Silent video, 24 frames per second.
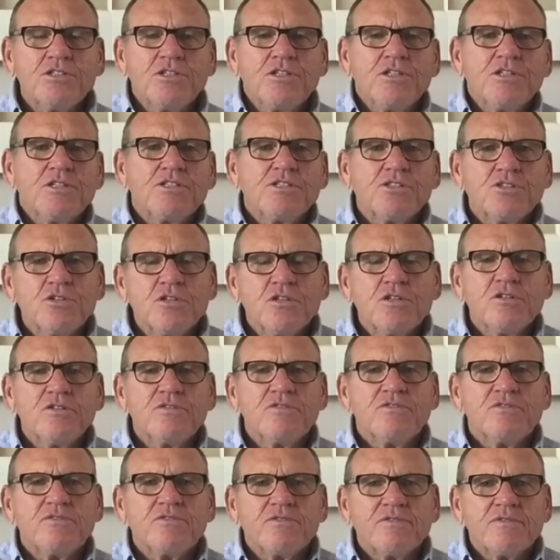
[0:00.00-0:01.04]
to
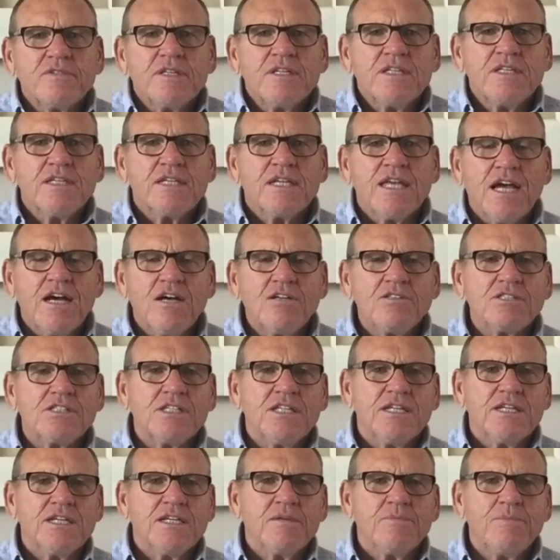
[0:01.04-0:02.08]
serve in the
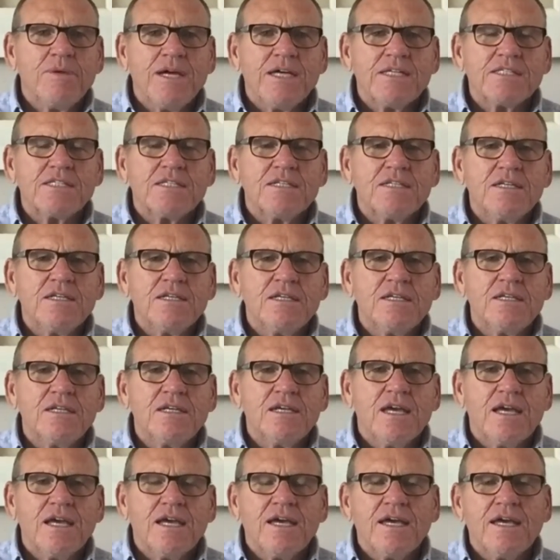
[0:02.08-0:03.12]
counseling
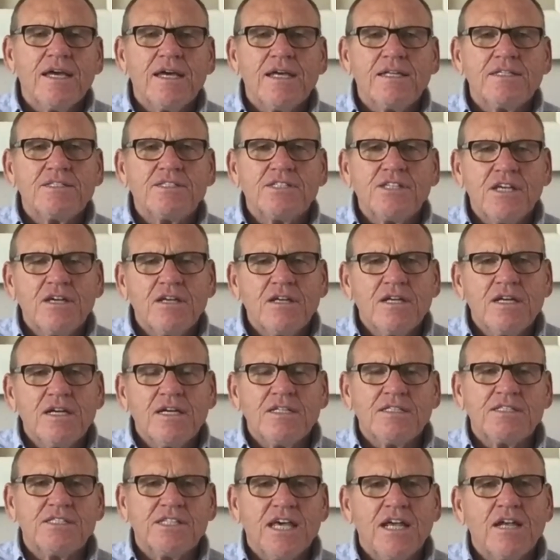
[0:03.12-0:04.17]
capacity at
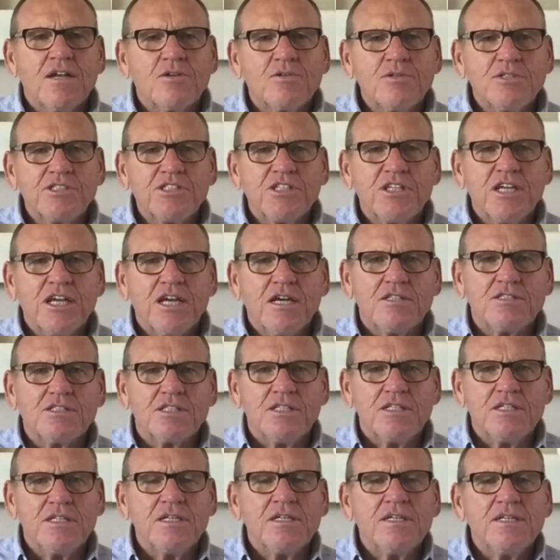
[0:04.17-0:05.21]
Seattle Christian
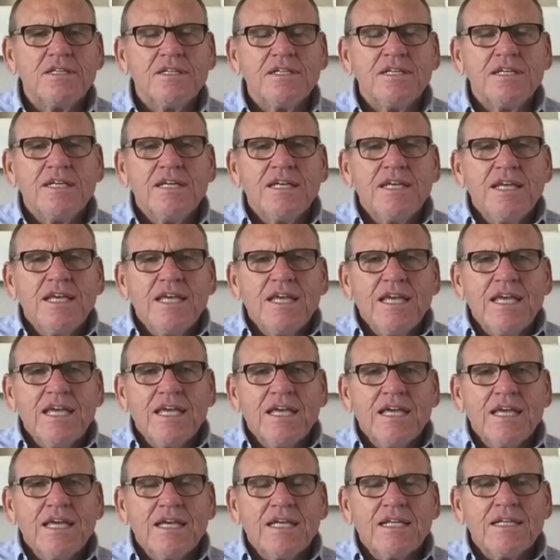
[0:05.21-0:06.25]
Counseling.
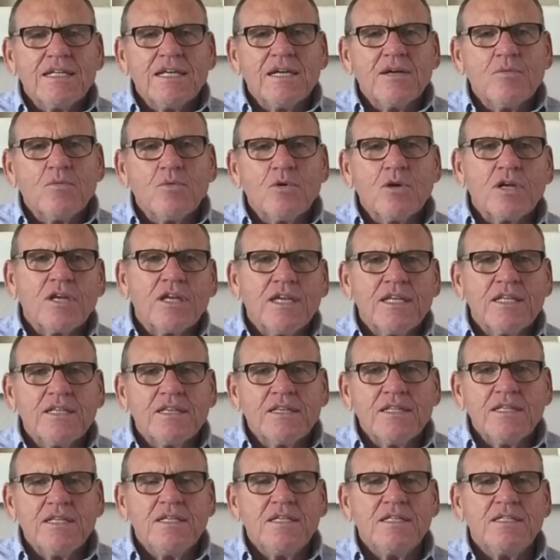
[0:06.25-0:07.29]
And I work
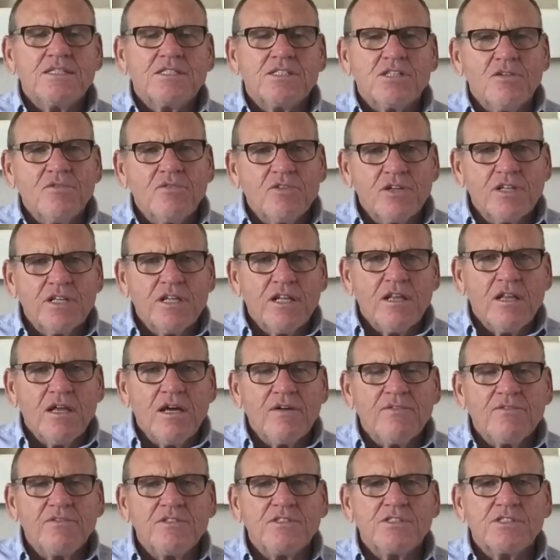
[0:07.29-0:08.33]
at the Silverdale
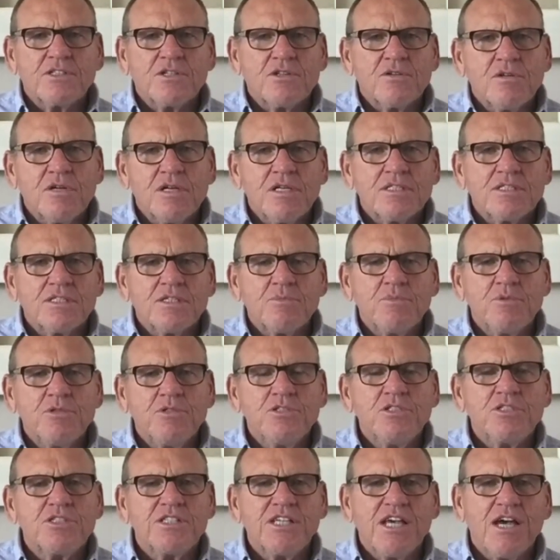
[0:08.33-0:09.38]
office across the
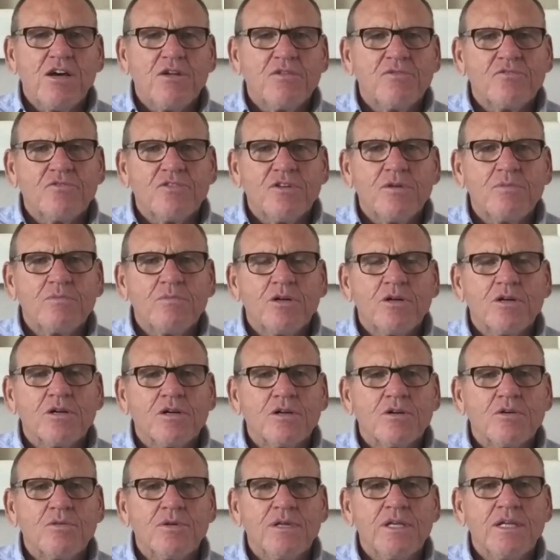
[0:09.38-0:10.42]
Puget Sound from
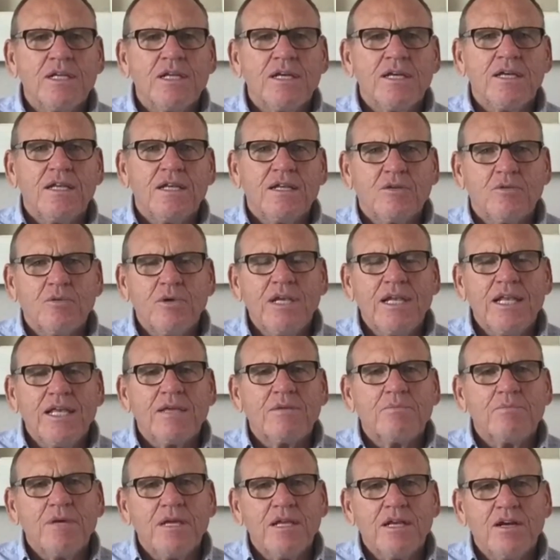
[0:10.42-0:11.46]
our Green
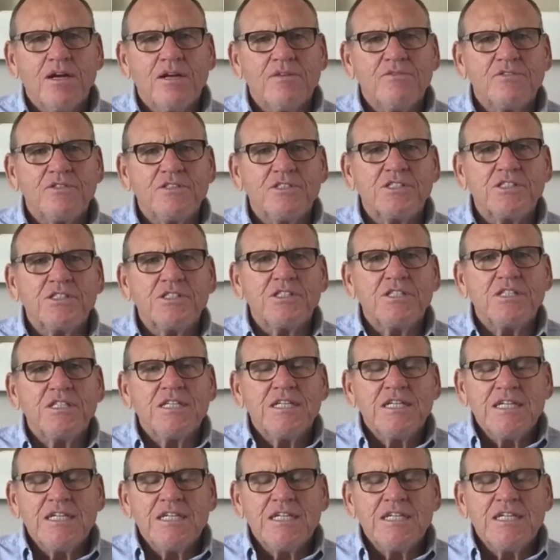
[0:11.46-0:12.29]
Lake main office.